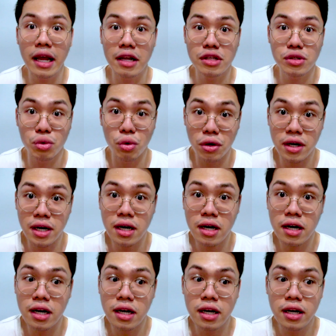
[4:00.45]
in a store
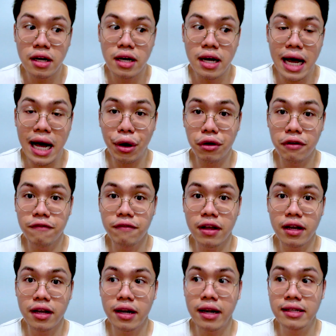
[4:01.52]
out of
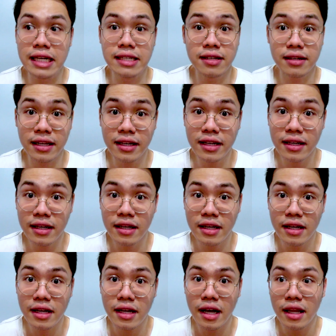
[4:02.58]
like necessity,
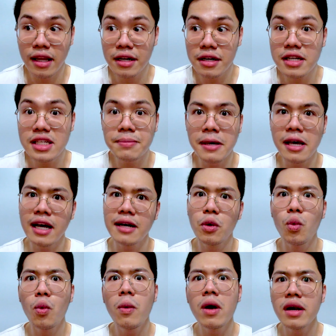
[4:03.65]
then just make
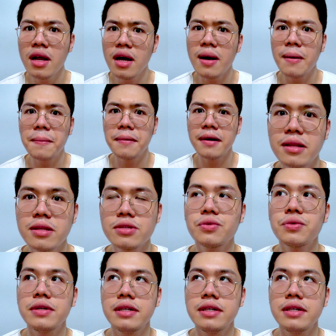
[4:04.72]
one up. It's so